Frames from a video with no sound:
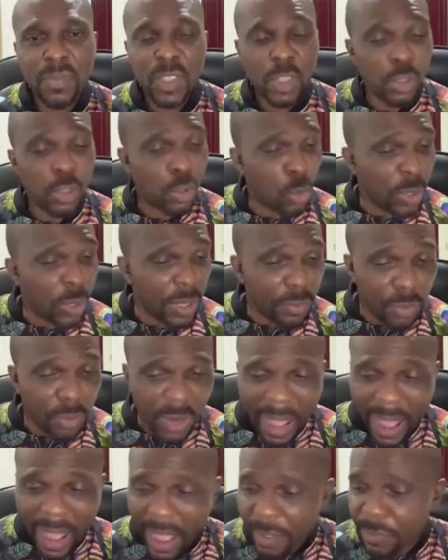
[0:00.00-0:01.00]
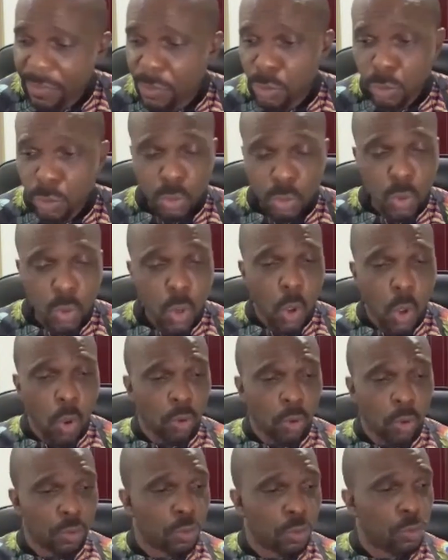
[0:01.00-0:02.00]
You don't even have to
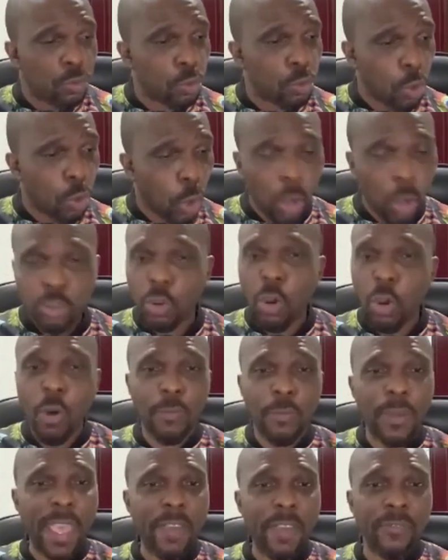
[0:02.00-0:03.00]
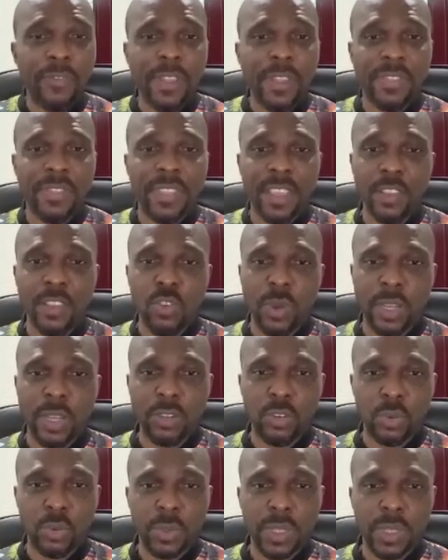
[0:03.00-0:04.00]
cut off everything you are
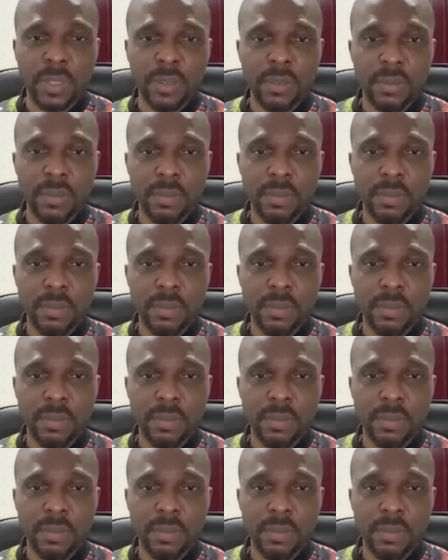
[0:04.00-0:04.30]
doing.